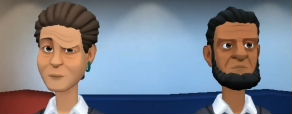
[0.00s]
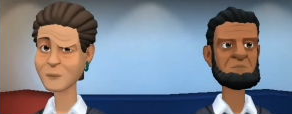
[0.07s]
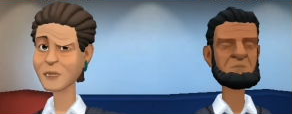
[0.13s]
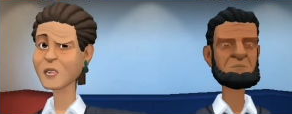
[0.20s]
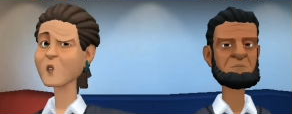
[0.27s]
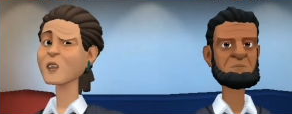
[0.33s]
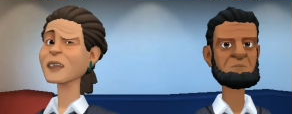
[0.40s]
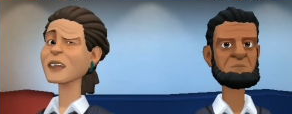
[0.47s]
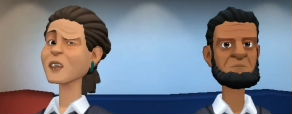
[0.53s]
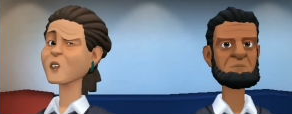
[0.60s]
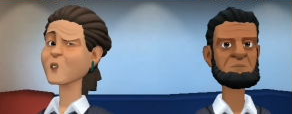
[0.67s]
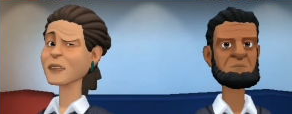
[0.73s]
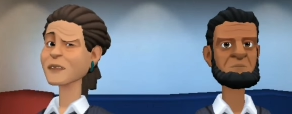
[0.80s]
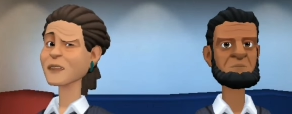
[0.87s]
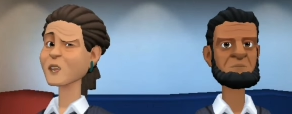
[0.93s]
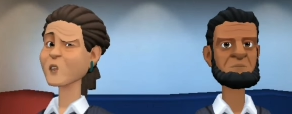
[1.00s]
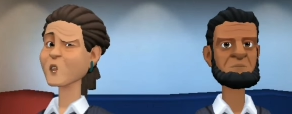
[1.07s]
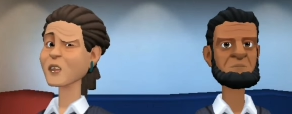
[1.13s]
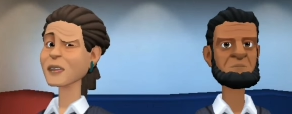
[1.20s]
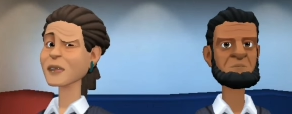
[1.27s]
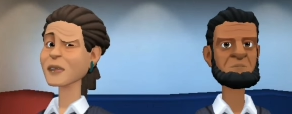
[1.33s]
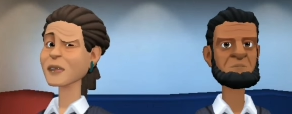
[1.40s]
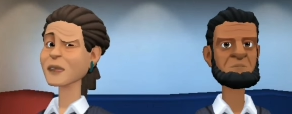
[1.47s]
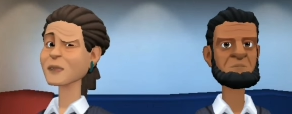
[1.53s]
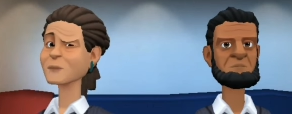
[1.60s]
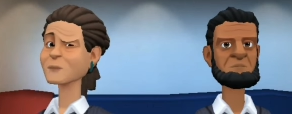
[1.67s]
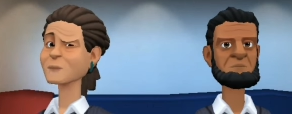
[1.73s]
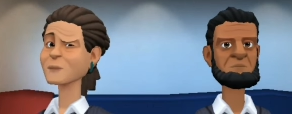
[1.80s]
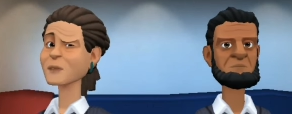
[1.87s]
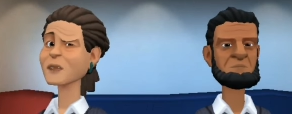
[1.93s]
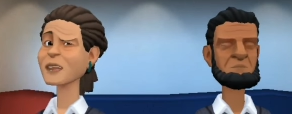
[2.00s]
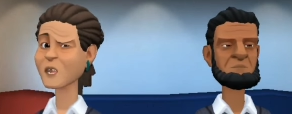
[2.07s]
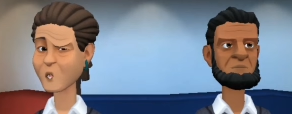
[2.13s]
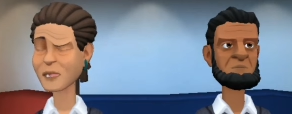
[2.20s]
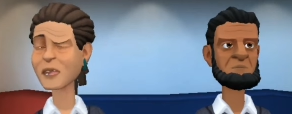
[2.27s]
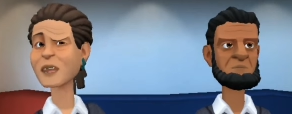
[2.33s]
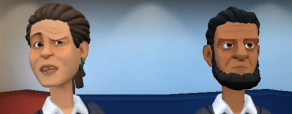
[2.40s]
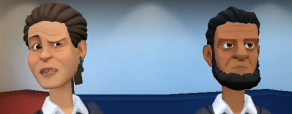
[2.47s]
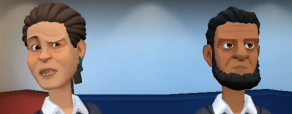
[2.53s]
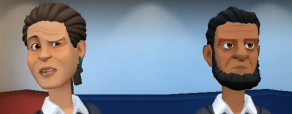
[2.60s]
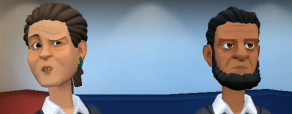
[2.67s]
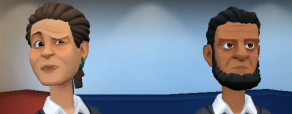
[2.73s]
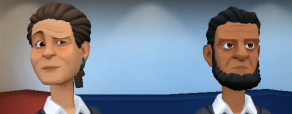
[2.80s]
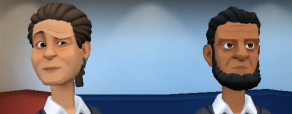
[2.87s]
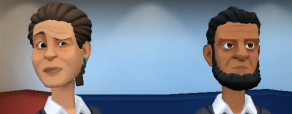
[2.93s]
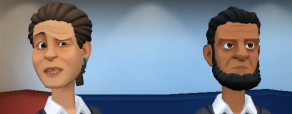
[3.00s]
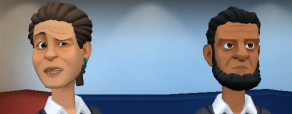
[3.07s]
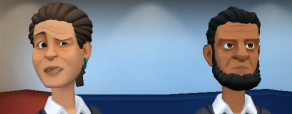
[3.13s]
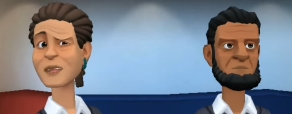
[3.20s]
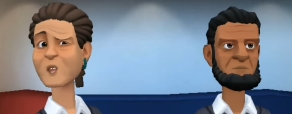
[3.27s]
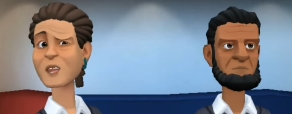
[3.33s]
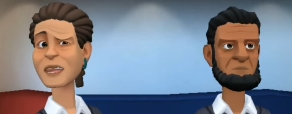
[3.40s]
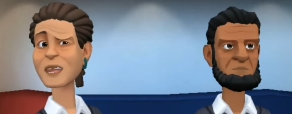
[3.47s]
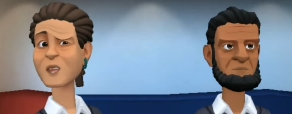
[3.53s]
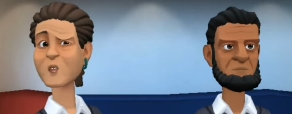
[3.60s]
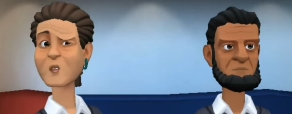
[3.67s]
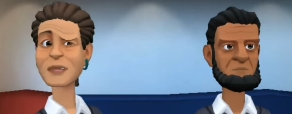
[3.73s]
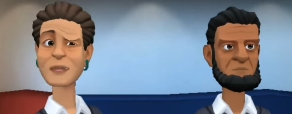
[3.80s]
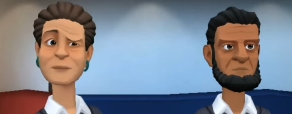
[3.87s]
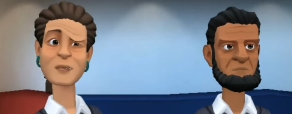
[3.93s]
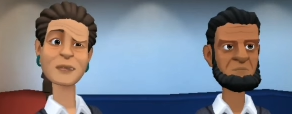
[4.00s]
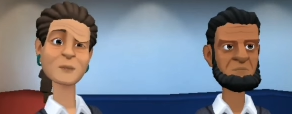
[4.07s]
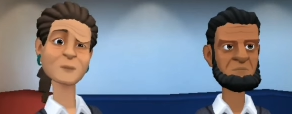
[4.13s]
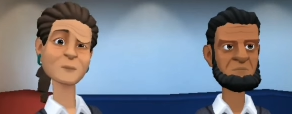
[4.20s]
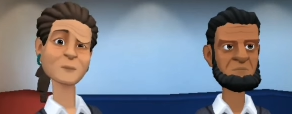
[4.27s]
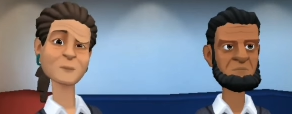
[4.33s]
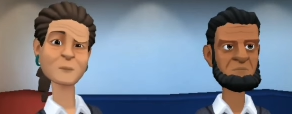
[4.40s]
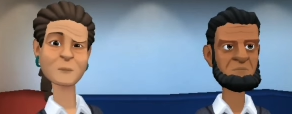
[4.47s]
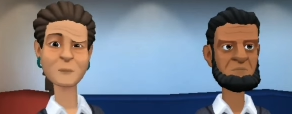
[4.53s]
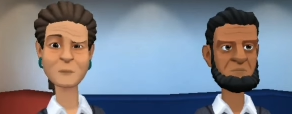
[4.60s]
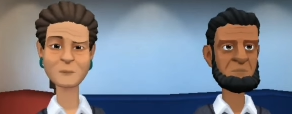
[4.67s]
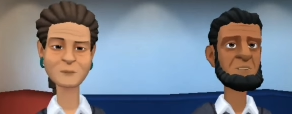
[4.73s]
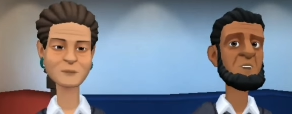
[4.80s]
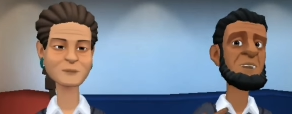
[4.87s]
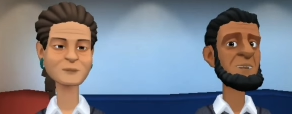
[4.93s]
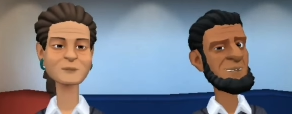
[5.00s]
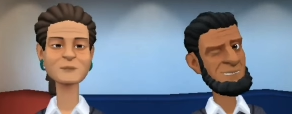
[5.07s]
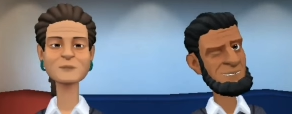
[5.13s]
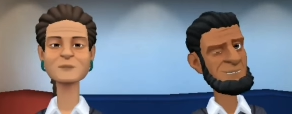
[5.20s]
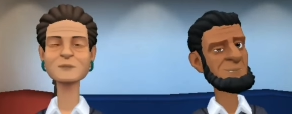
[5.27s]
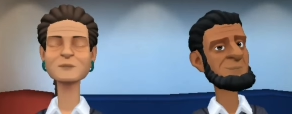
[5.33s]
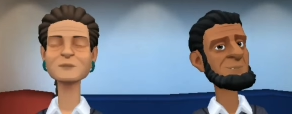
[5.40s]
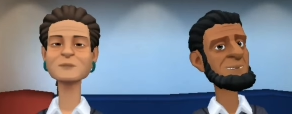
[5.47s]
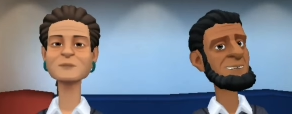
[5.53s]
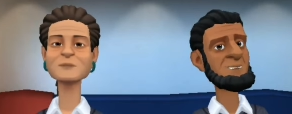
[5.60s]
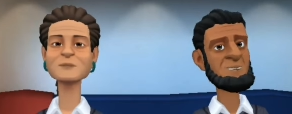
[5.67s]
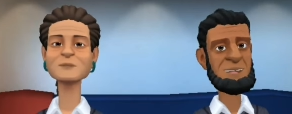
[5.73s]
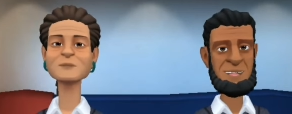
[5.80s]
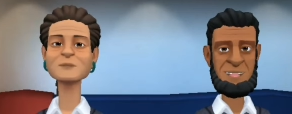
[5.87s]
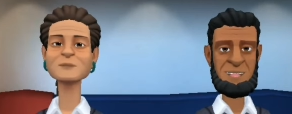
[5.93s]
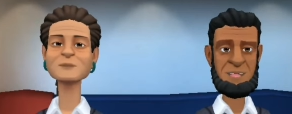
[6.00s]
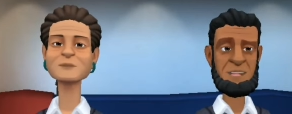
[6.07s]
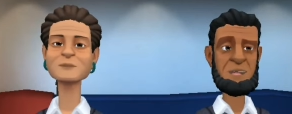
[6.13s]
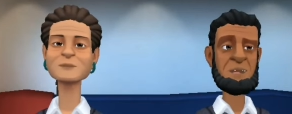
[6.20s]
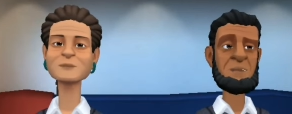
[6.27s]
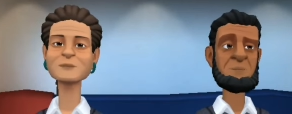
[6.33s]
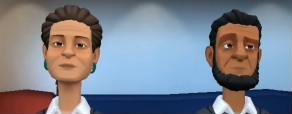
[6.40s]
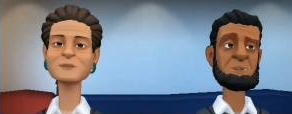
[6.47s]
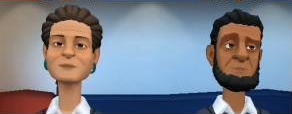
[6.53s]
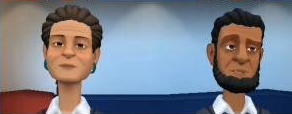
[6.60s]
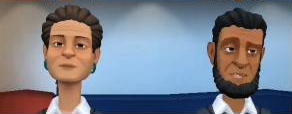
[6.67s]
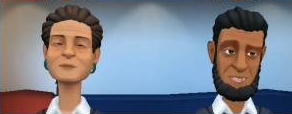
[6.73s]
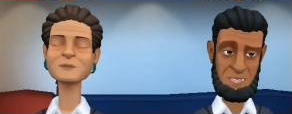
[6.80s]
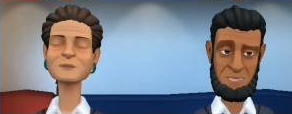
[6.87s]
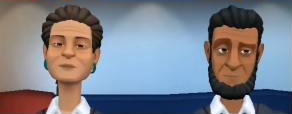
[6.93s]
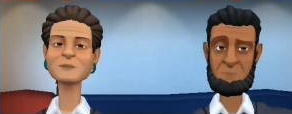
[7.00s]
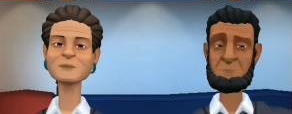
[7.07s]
Speaker 1: Now we are refugees, and our children are subjected to hard labor.
Speaker 2: My wife, no condition is permanent.